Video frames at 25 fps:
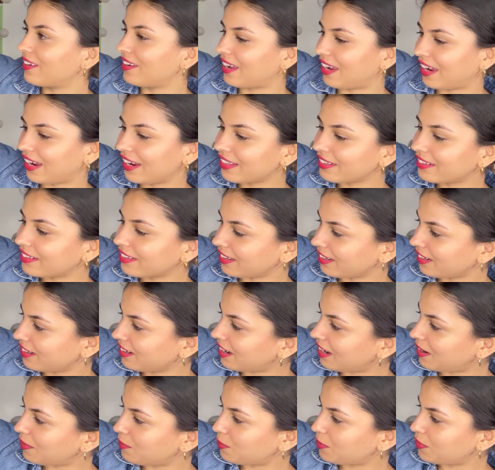I think
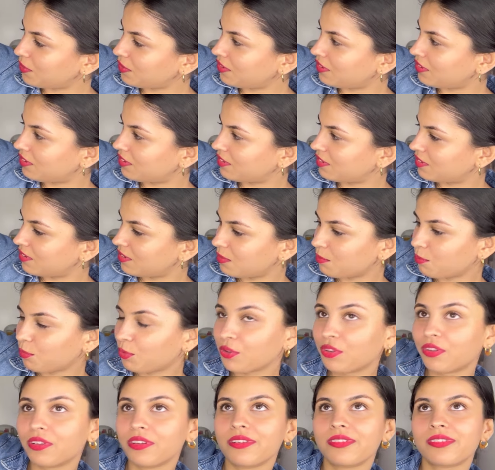I would
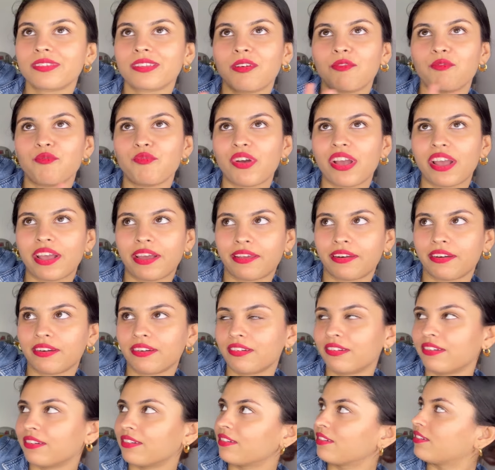put this somewhere
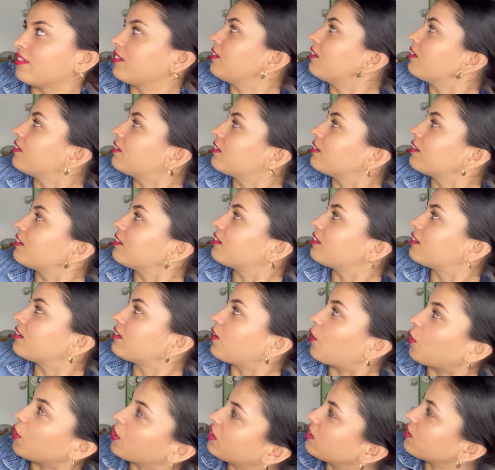
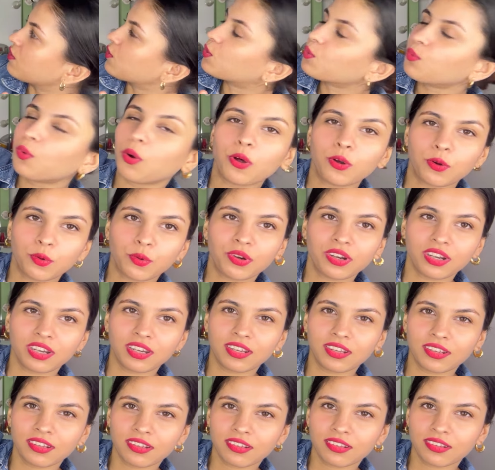on this wall only.